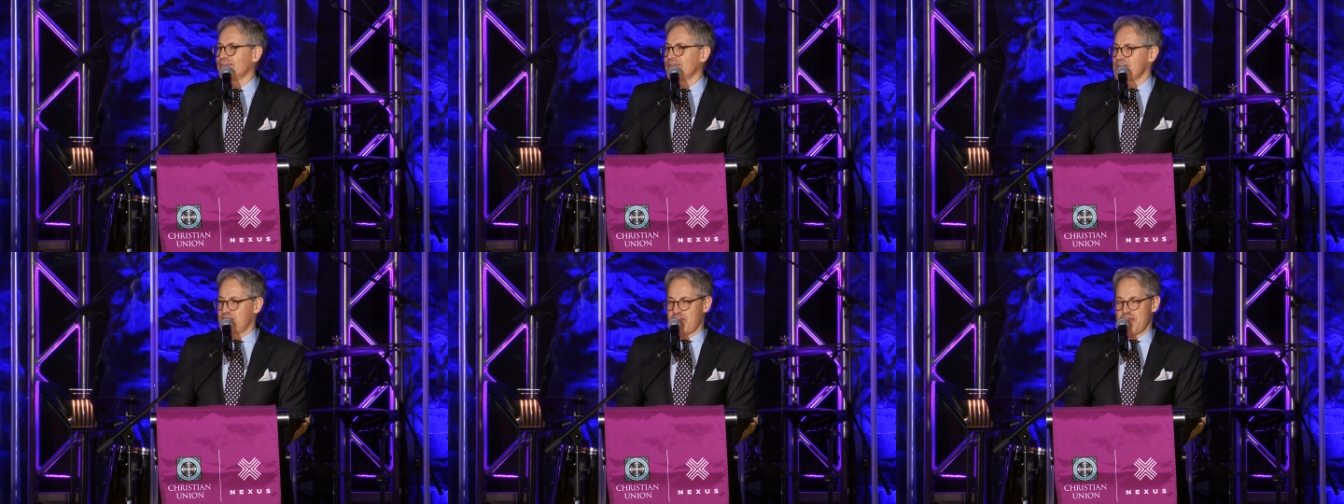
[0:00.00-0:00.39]

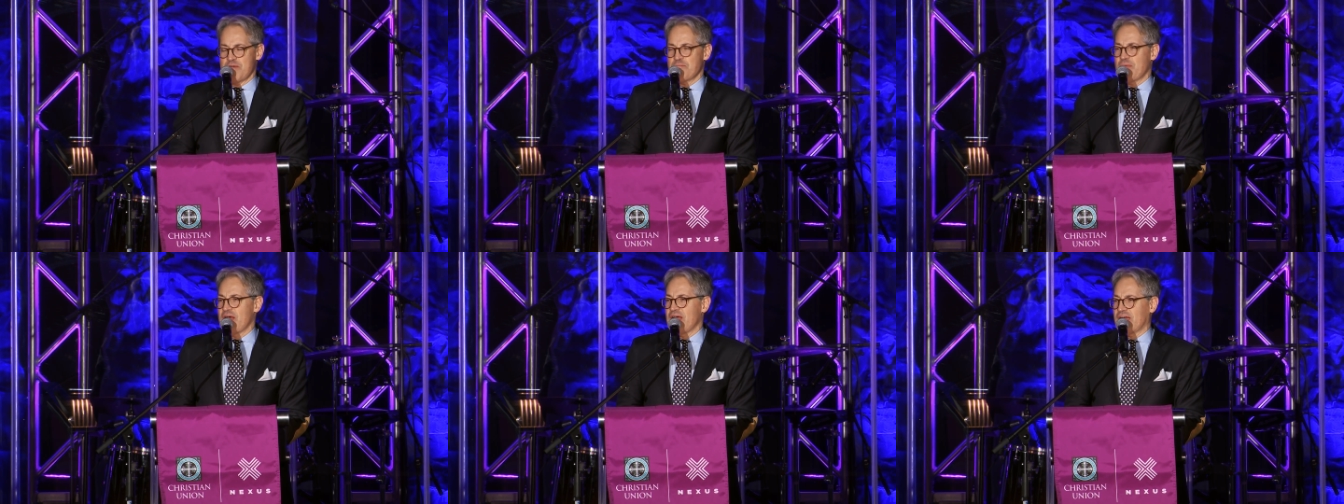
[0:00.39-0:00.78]
he
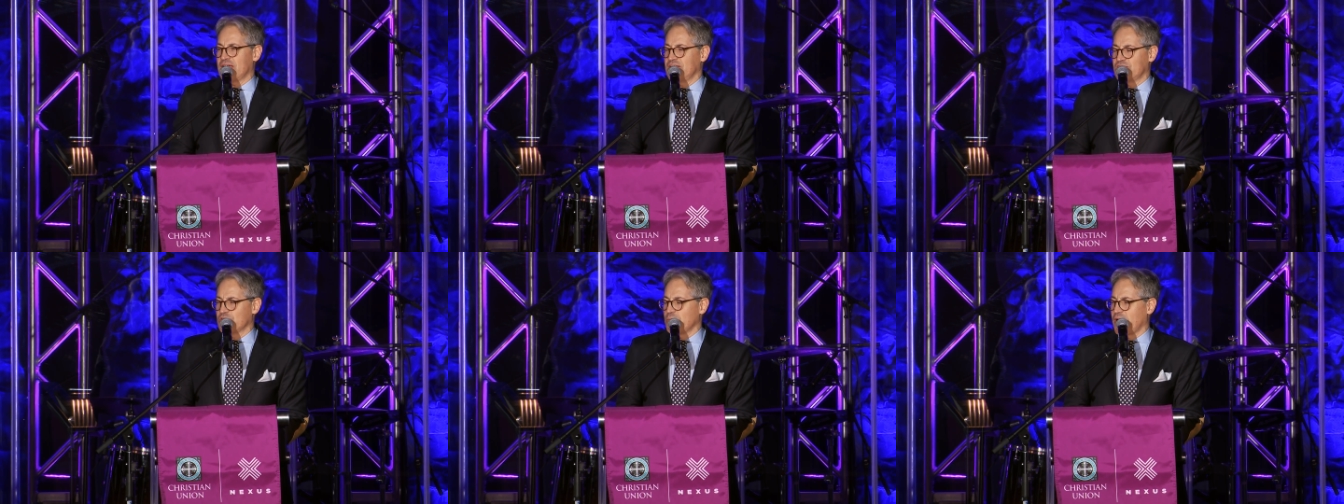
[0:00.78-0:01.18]
came back
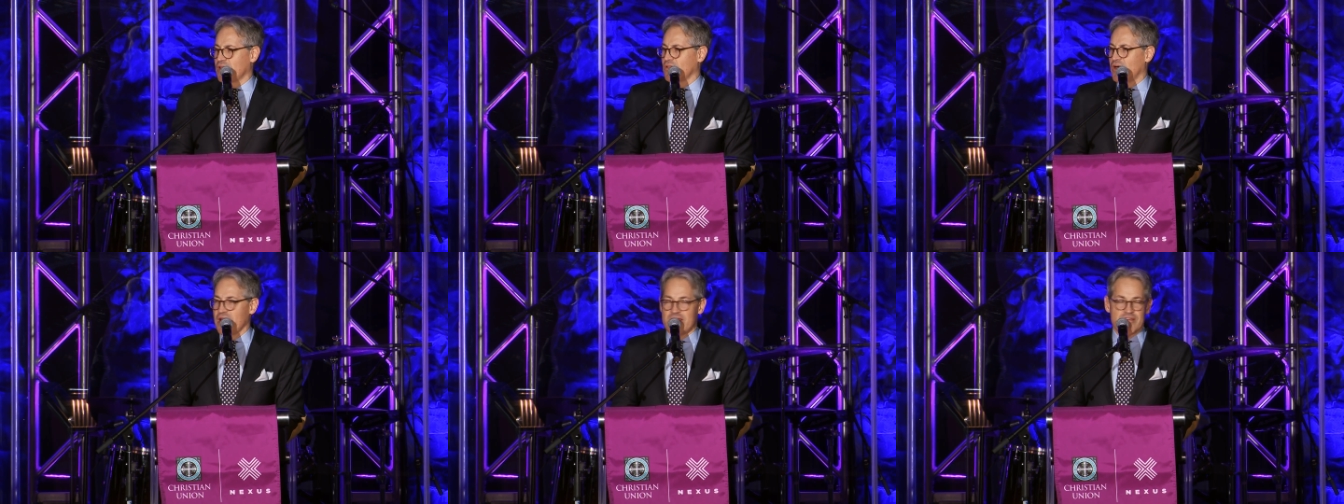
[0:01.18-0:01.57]
into my
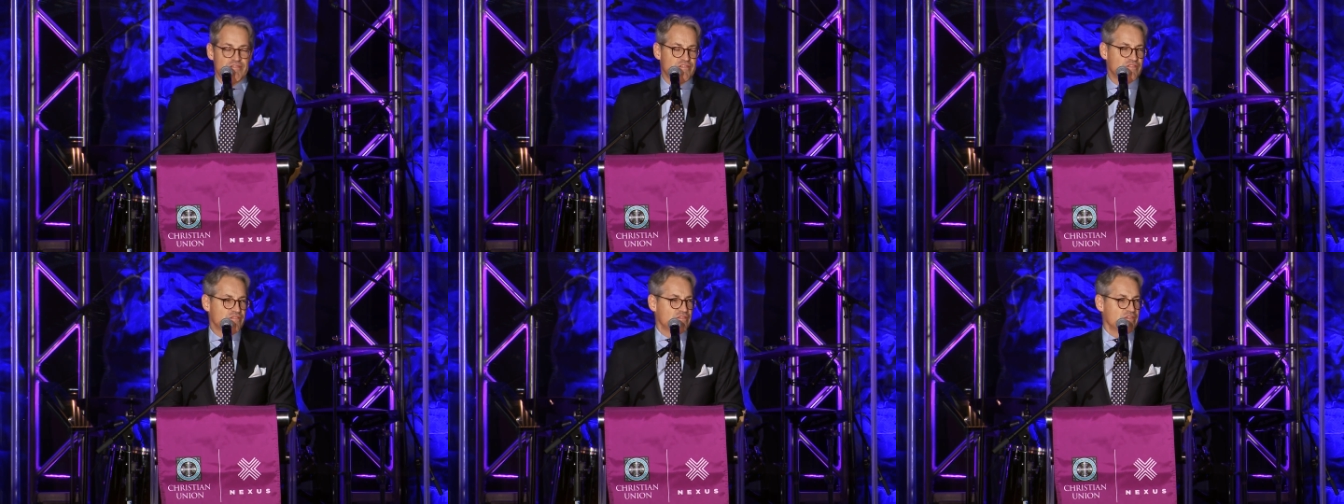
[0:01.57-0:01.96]

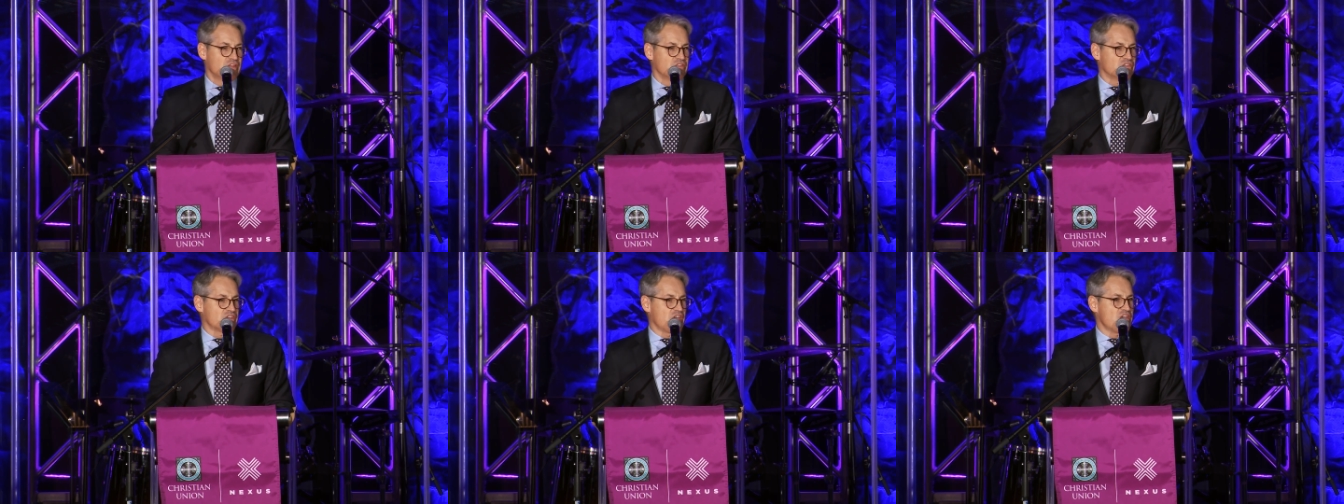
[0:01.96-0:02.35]
life
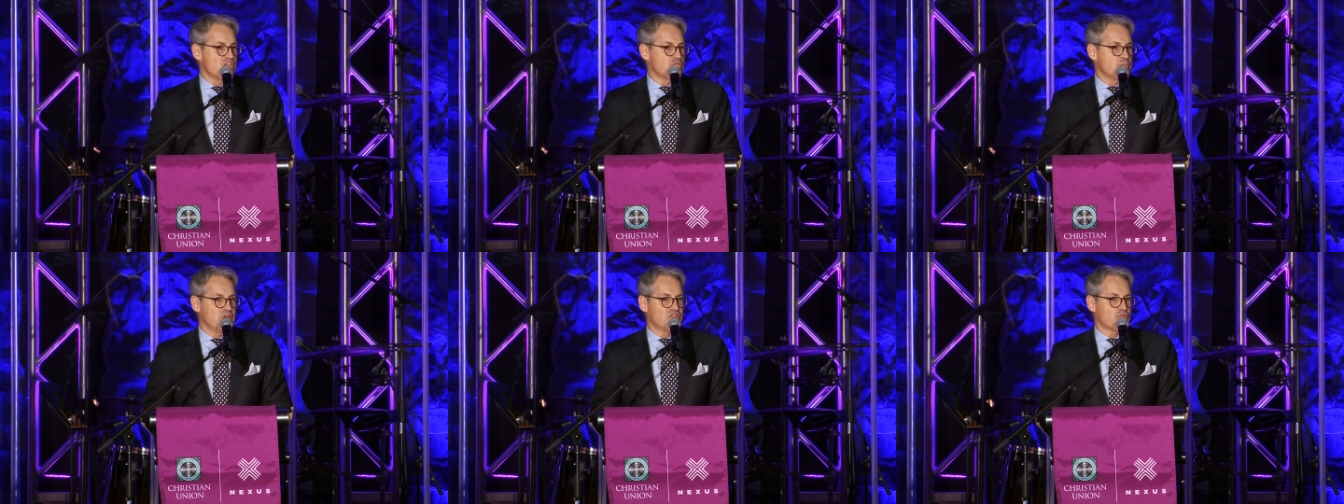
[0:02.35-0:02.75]
and
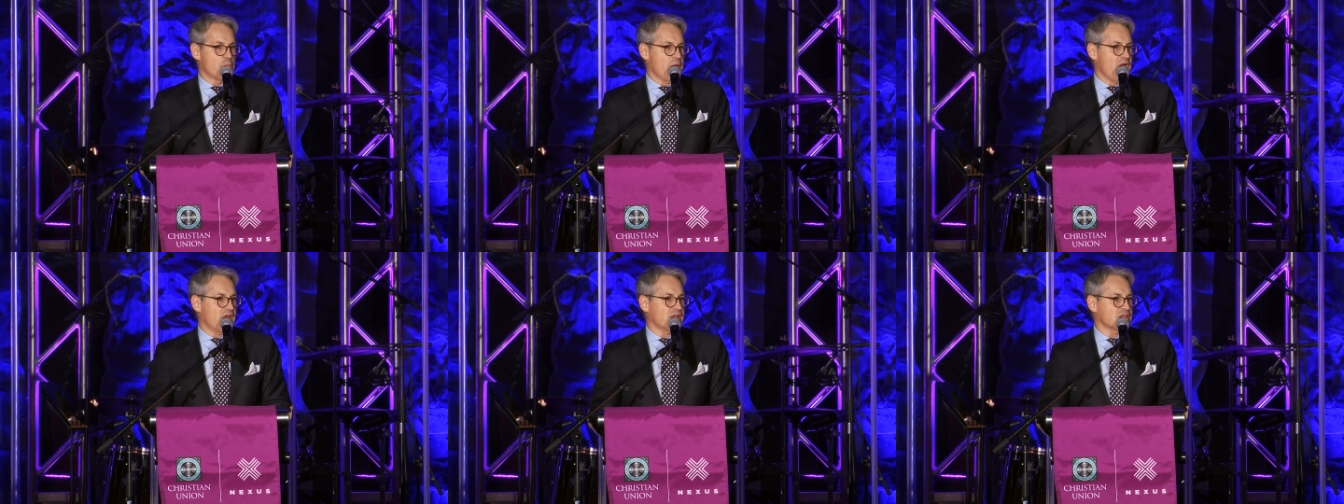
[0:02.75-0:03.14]
saved me
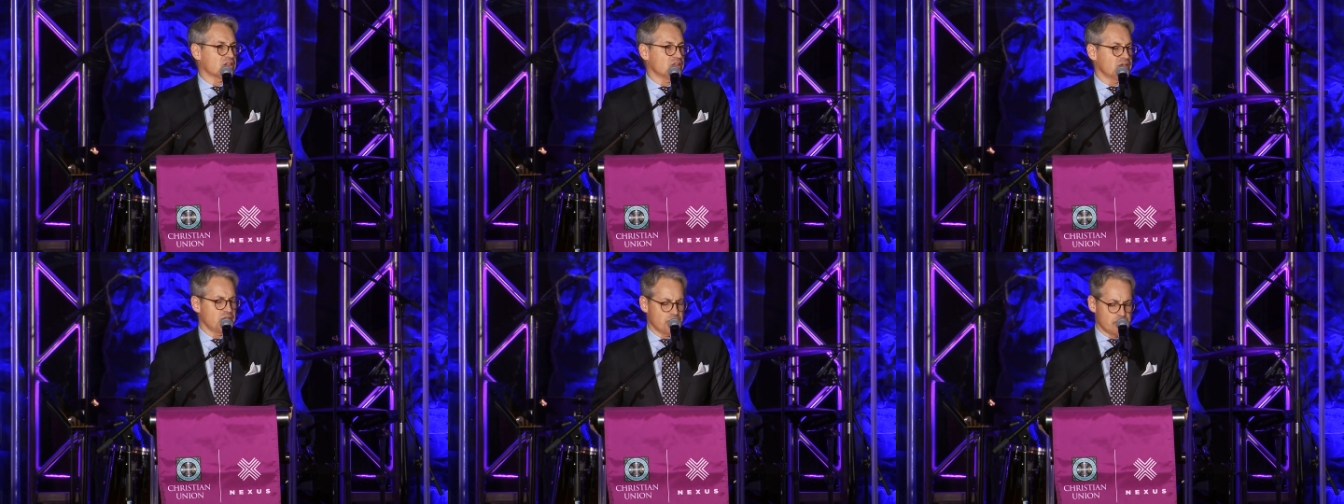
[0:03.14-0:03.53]

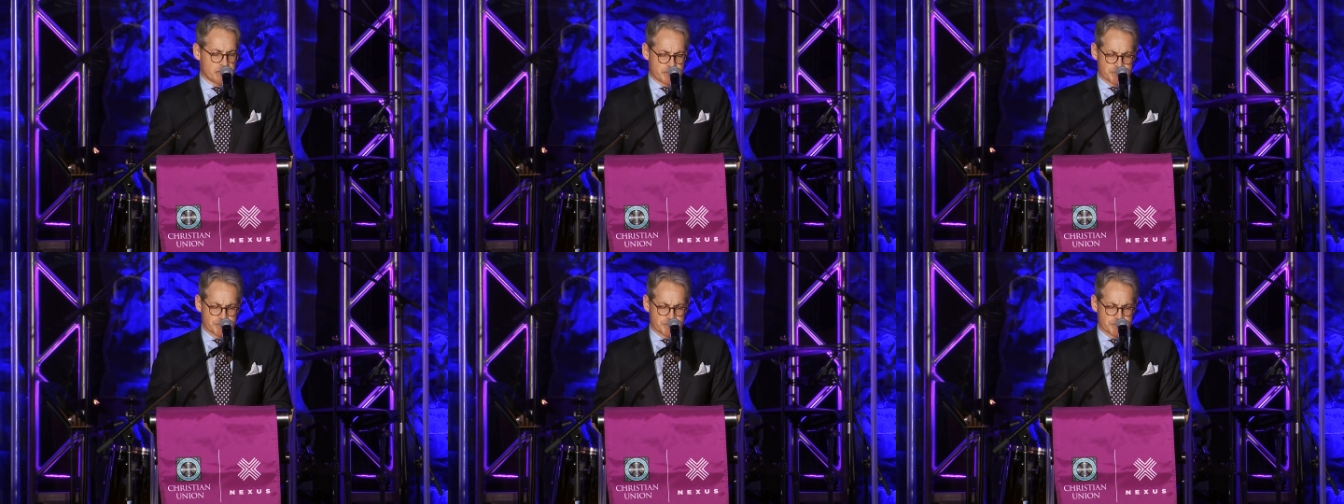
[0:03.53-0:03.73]
dramatically.